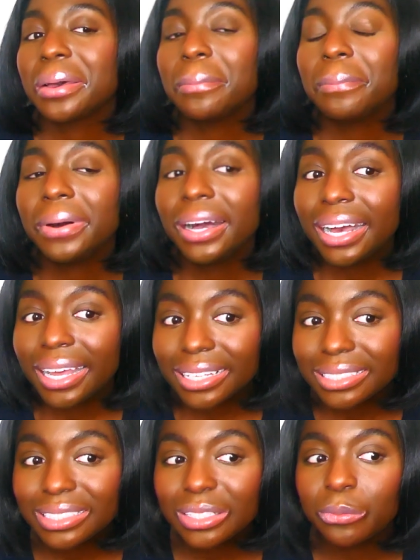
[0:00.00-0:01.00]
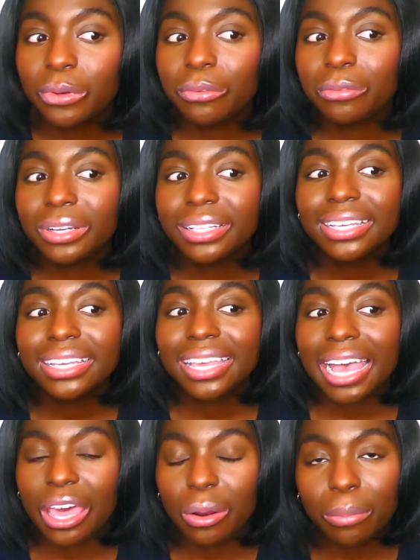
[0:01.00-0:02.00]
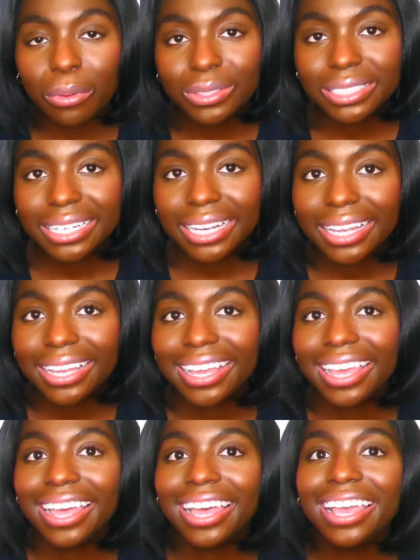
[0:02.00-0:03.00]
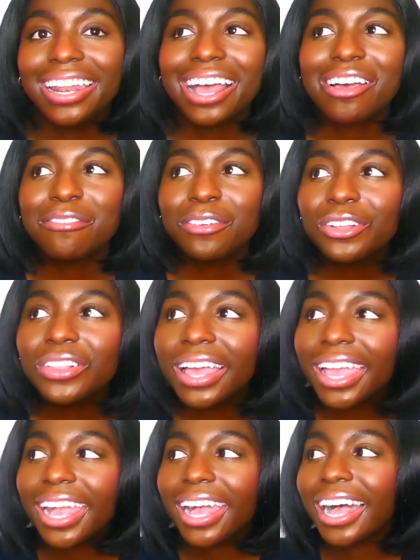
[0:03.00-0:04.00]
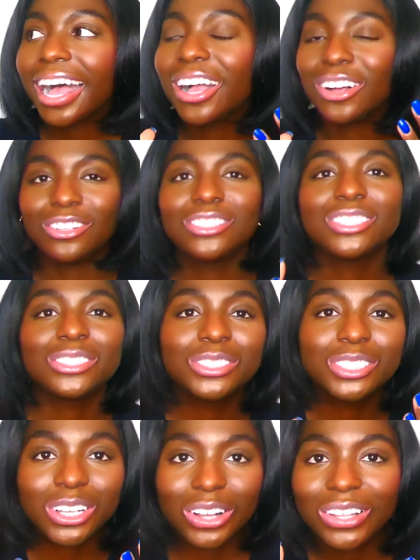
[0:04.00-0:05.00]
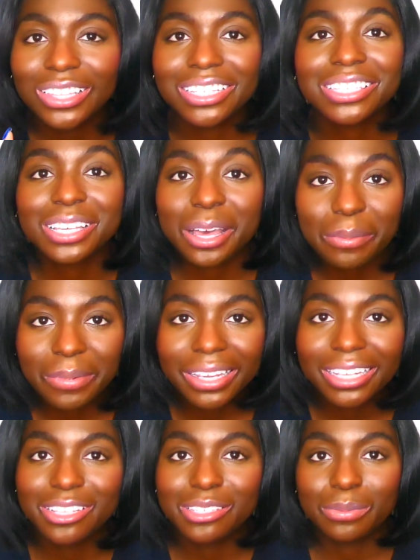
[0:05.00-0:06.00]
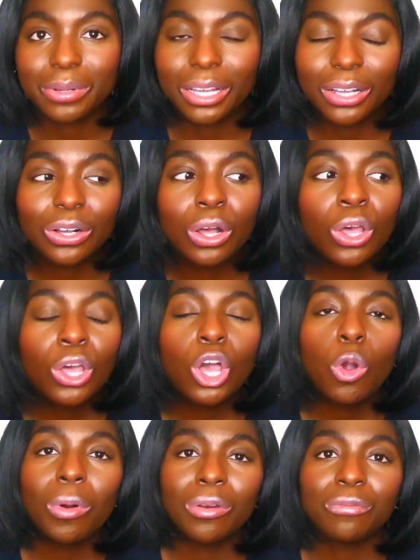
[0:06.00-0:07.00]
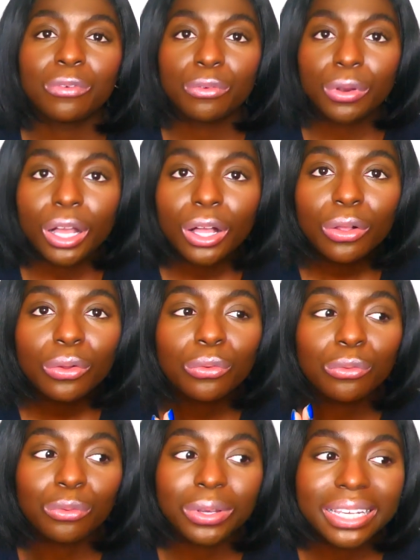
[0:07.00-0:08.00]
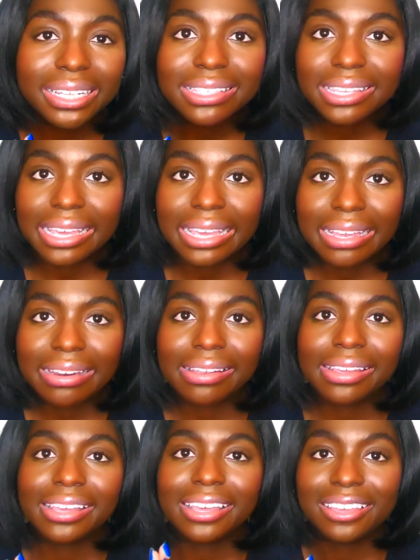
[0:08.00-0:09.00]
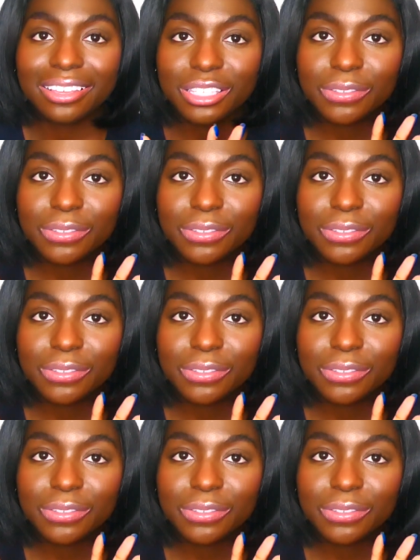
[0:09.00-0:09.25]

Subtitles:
but what really catapulted it, and I feel like I also saw this coming as well, when Pharrell redid his